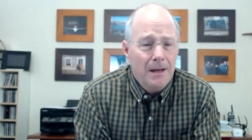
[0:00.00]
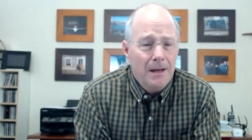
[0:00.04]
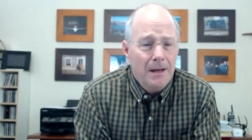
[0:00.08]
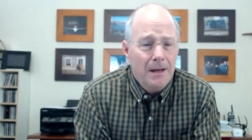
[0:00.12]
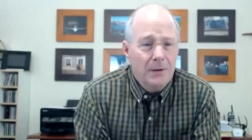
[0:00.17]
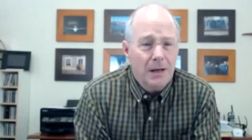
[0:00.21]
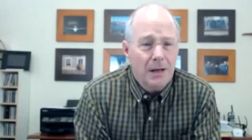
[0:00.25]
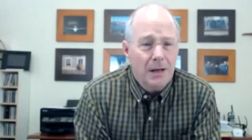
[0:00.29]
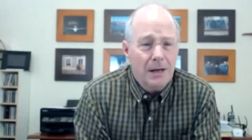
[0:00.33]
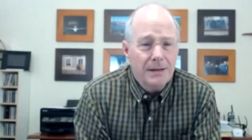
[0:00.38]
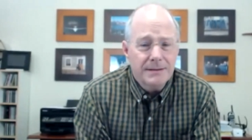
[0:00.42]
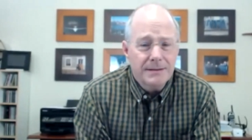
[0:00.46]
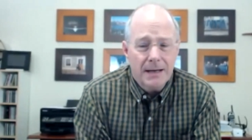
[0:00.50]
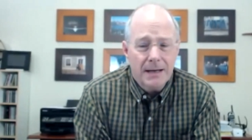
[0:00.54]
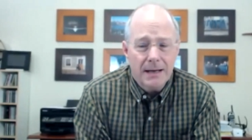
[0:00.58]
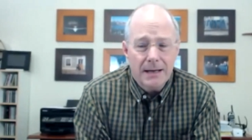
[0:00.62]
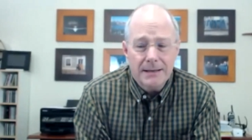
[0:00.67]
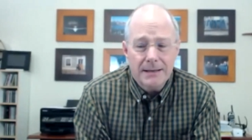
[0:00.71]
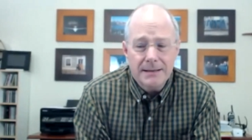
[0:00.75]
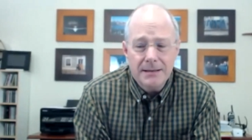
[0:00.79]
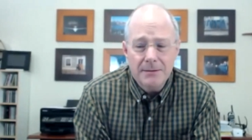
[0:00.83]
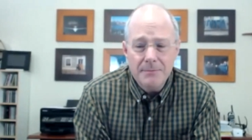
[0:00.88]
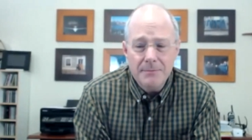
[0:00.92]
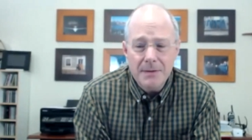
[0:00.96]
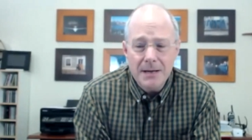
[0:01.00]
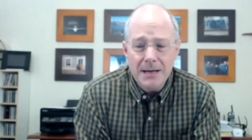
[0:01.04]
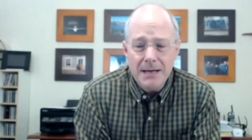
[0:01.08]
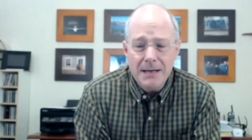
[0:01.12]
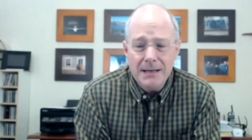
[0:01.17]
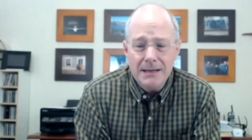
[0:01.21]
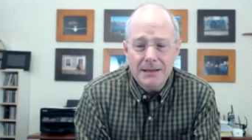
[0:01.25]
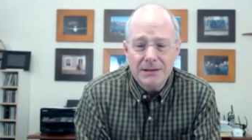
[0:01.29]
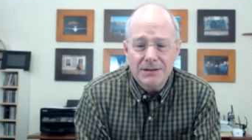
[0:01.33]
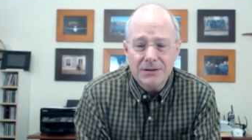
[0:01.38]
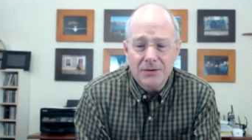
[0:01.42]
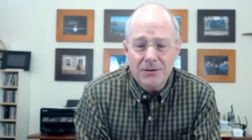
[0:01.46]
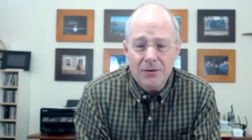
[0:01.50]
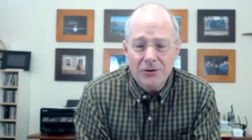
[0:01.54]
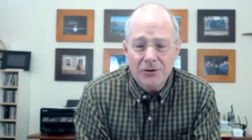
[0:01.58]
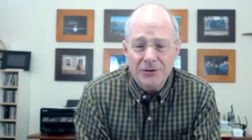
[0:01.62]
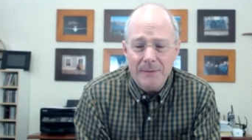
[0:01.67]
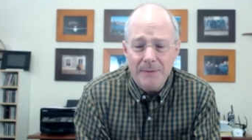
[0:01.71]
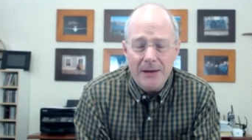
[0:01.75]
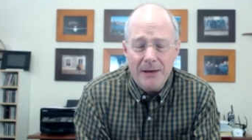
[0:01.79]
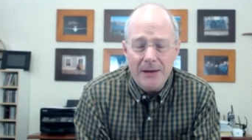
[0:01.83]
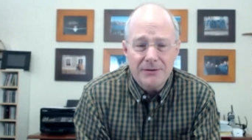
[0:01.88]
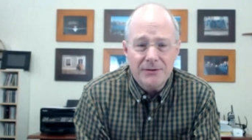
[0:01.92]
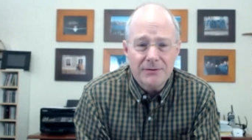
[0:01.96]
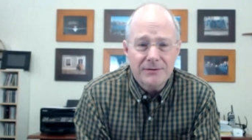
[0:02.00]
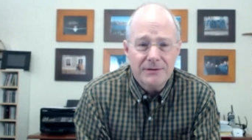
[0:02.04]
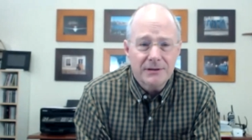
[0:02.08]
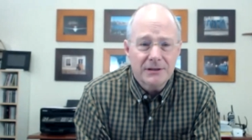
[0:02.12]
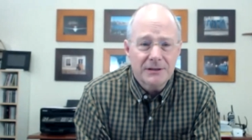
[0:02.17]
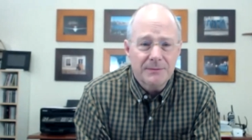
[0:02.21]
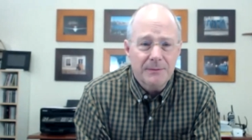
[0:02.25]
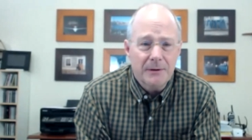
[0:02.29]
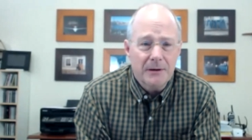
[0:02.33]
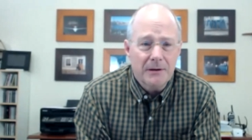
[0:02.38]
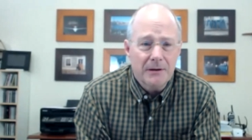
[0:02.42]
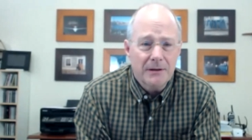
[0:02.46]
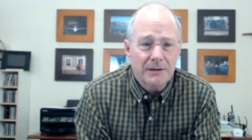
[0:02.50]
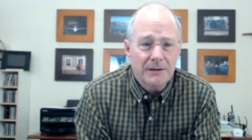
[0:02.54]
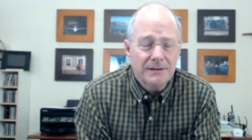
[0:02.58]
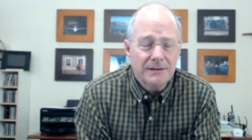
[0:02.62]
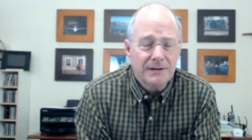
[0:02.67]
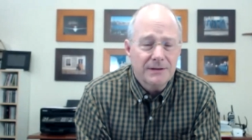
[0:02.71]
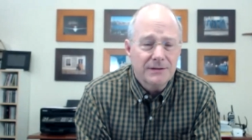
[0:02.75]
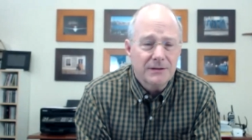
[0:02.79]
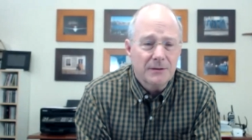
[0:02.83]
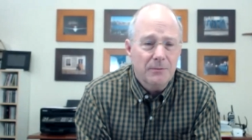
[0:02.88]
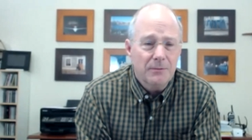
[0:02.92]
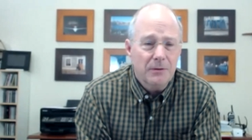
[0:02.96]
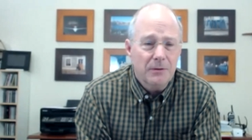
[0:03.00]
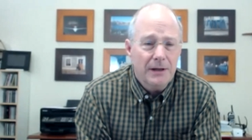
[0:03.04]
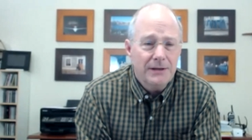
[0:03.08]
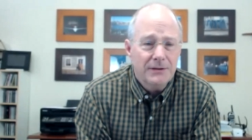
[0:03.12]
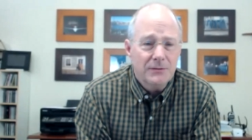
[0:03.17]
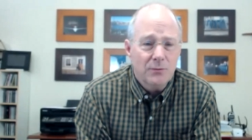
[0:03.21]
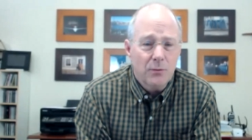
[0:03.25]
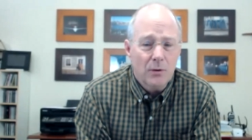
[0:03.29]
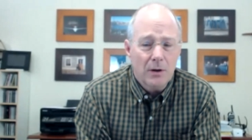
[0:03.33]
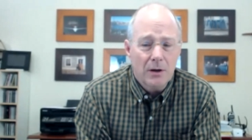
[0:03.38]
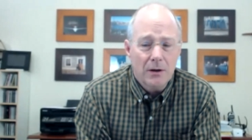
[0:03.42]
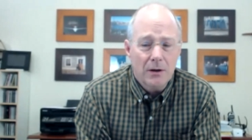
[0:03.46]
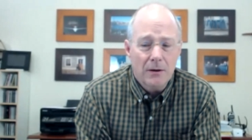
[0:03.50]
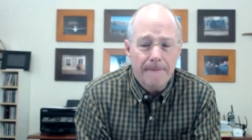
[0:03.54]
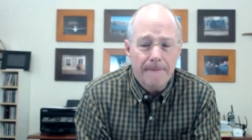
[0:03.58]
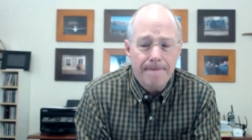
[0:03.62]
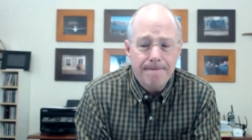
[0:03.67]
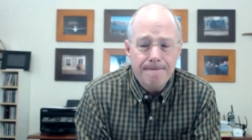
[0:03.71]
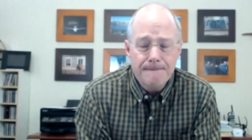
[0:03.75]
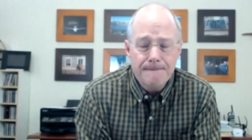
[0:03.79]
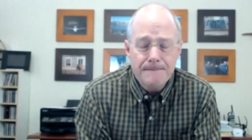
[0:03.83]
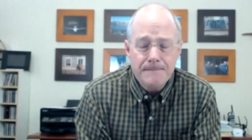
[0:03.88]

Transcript: because to me, this Toastmasters experience is a place where